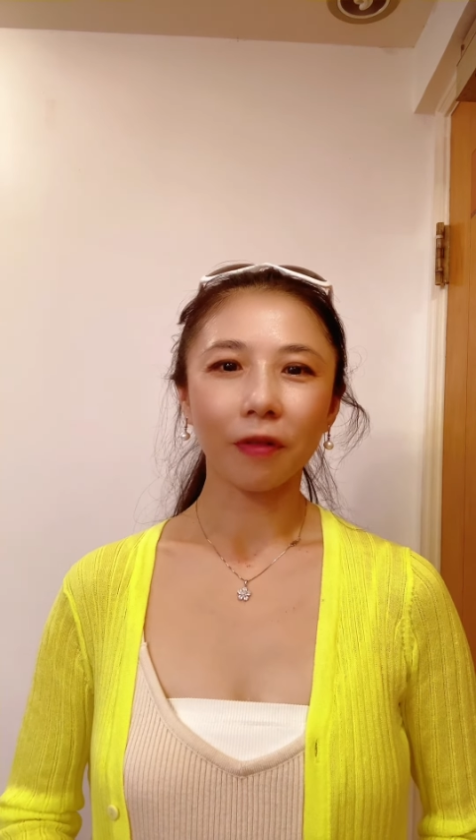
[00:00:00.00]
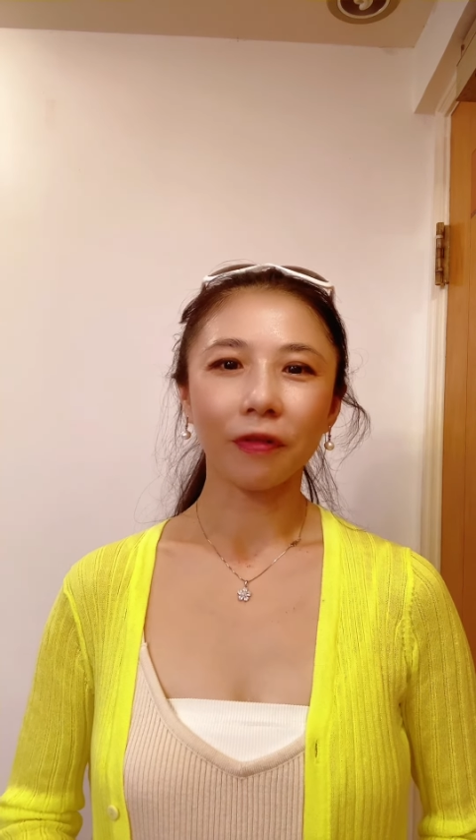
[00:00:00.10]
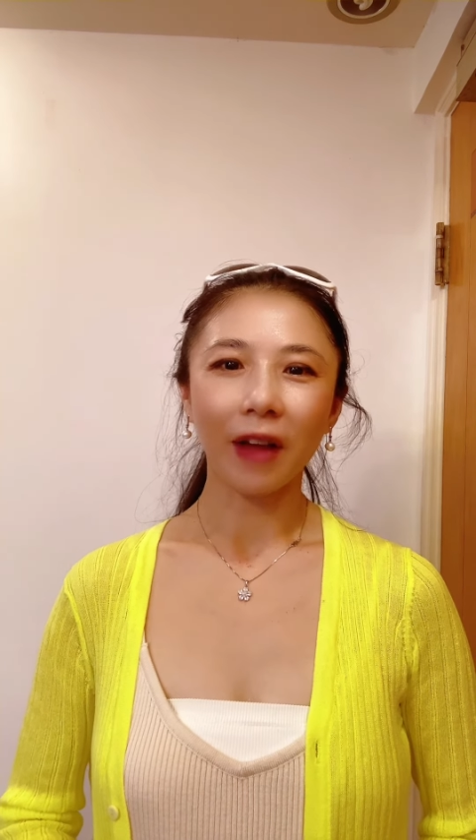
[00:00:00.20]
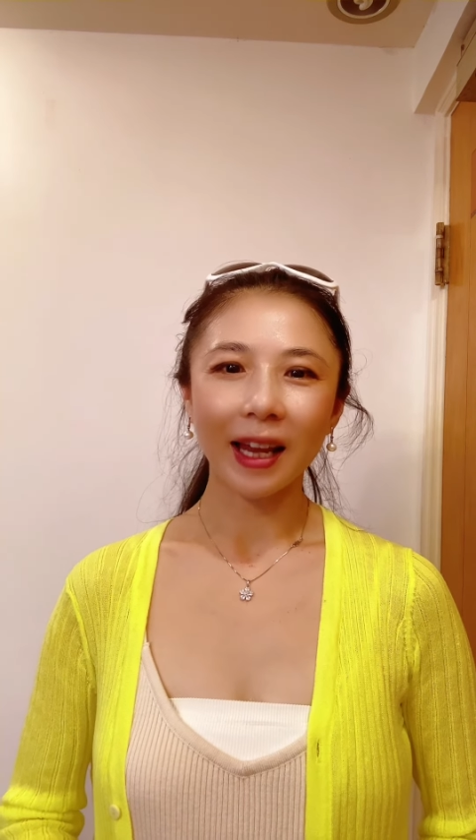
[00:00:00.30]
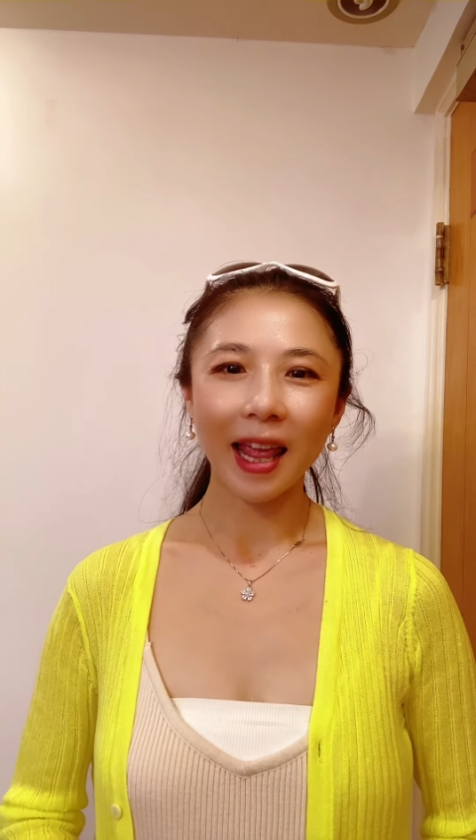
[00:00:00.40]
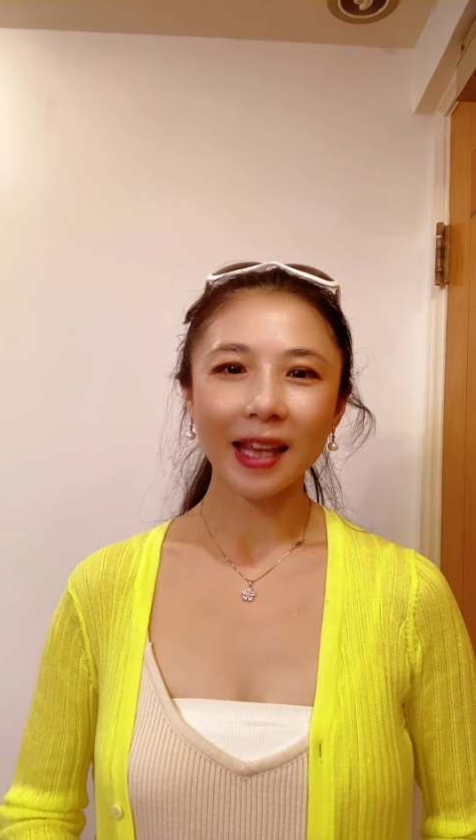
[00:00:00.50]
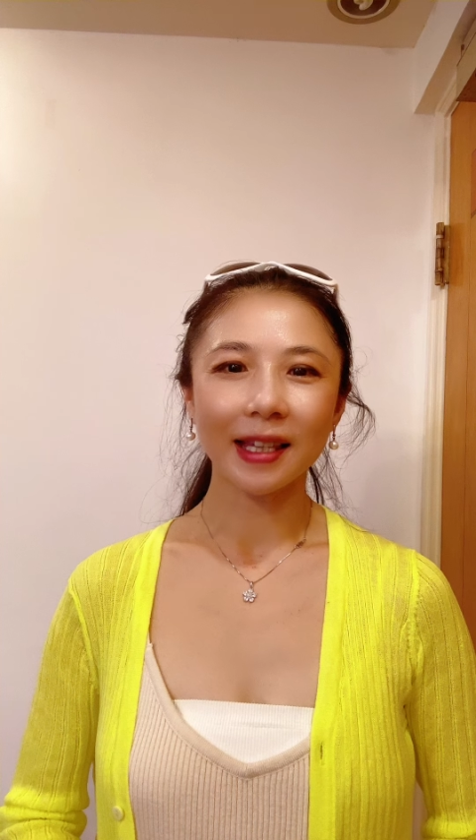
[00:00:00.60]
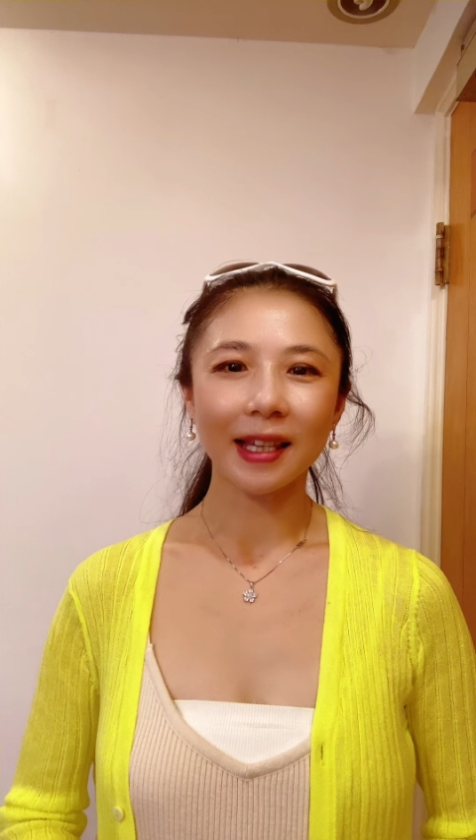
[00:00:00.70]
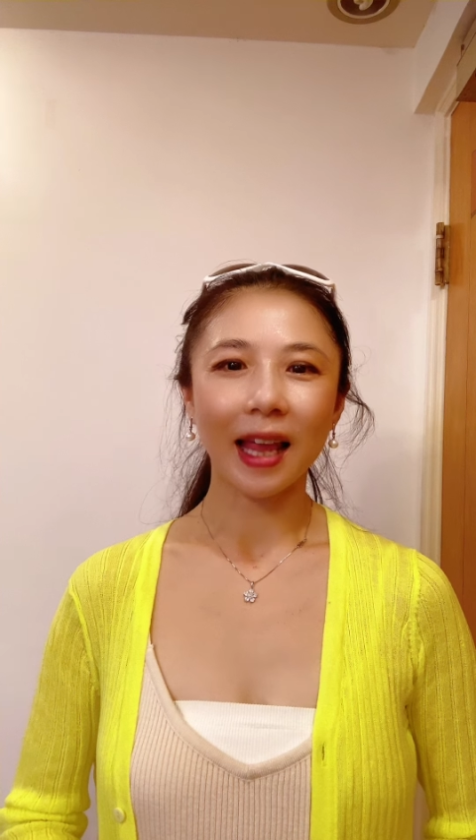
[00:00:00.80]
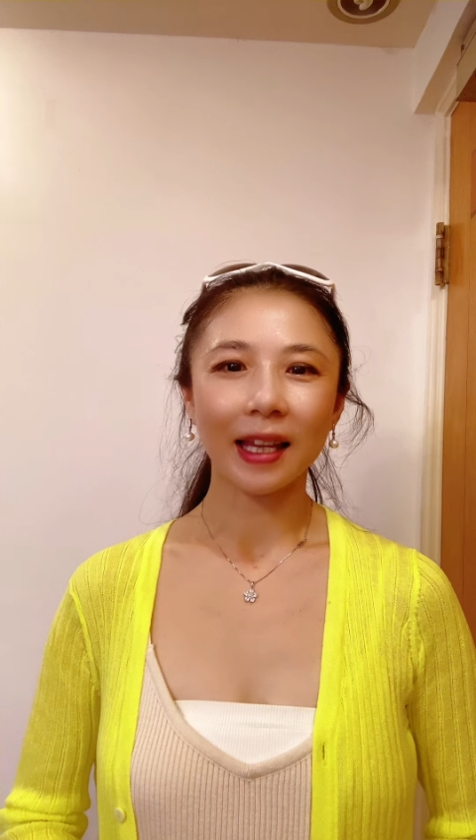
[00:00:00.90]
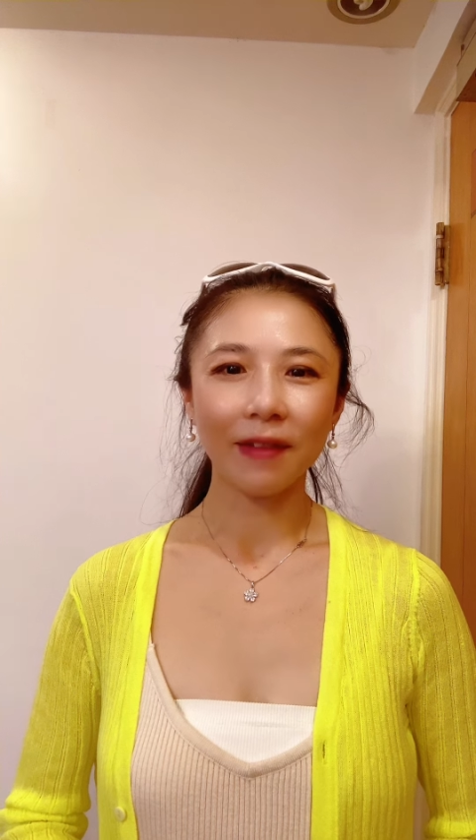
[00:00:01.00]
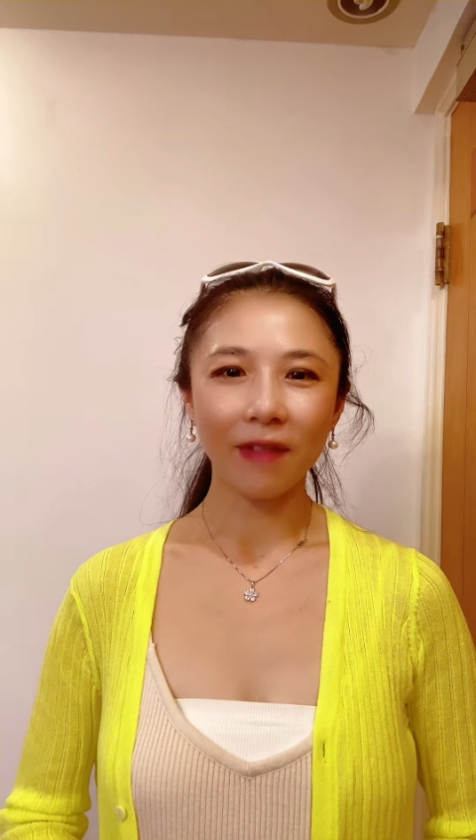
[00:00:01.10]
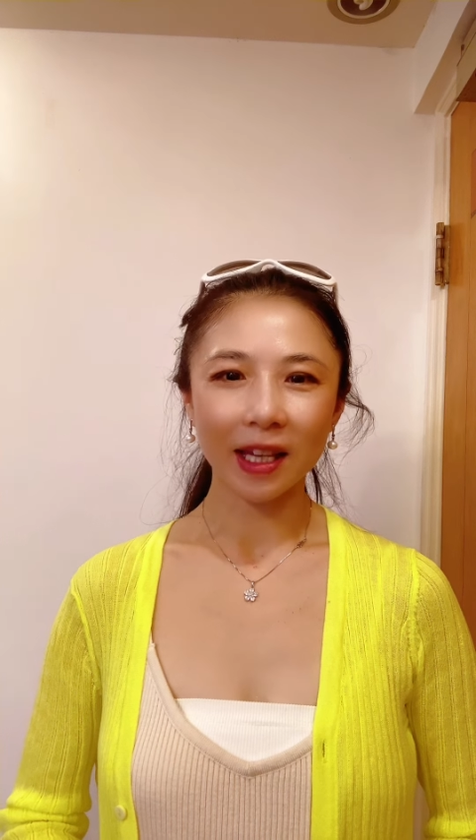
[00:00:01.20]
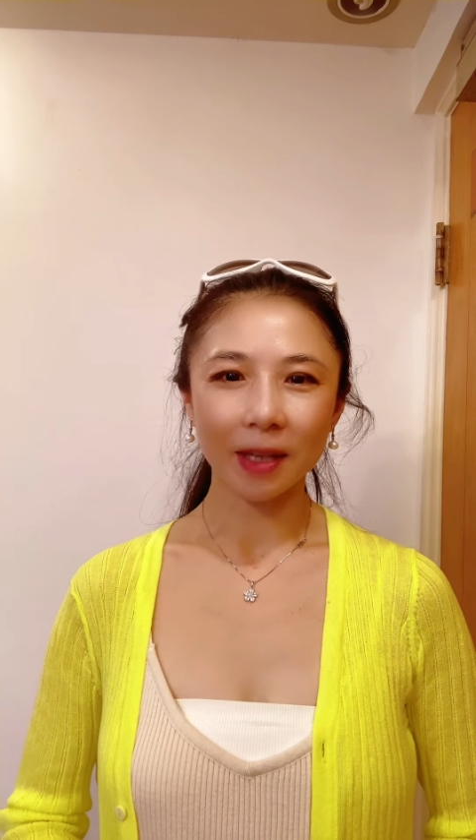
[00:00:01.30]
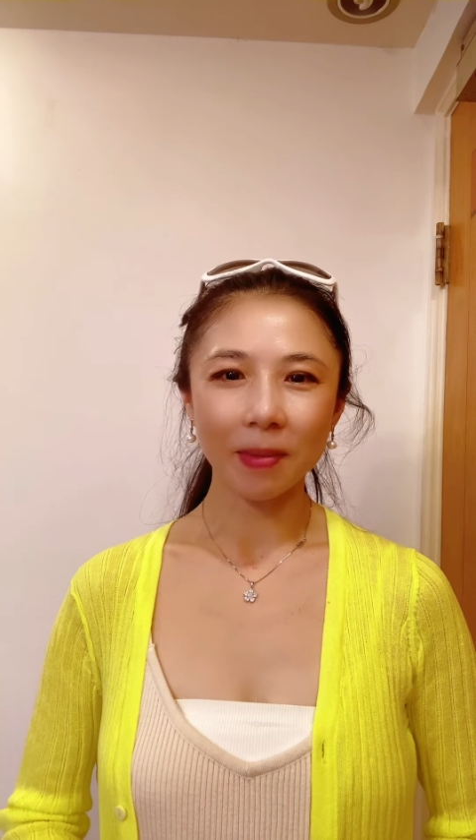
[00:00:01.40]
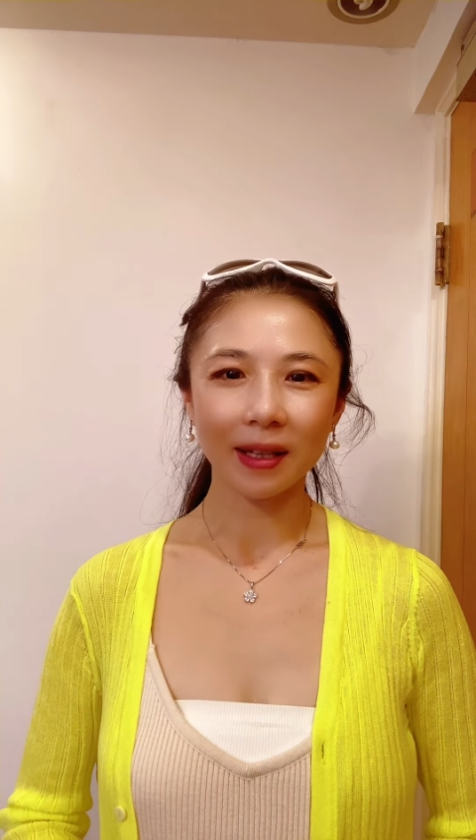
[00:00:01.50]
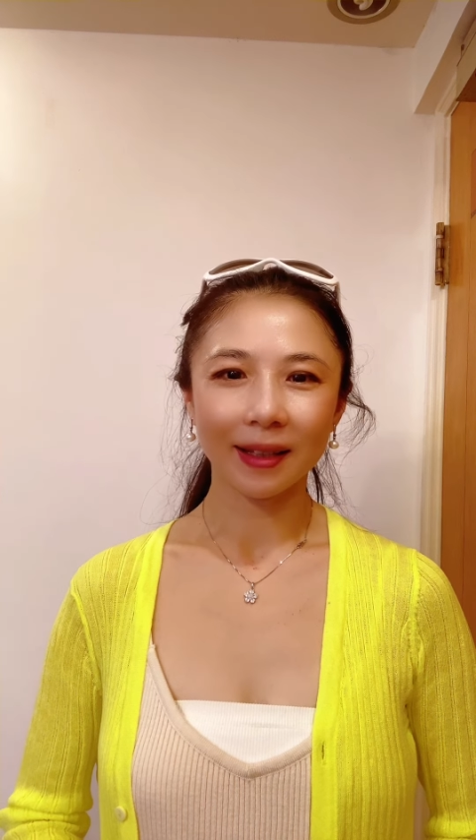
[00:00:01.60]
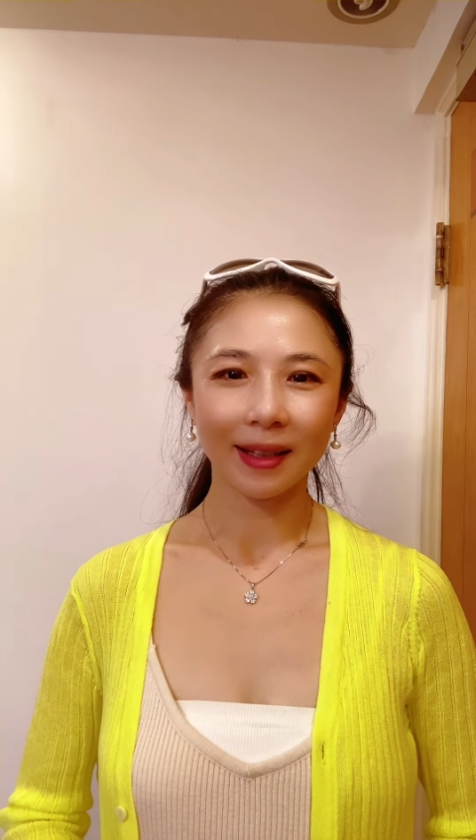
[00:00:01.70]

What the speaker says: finance and investment.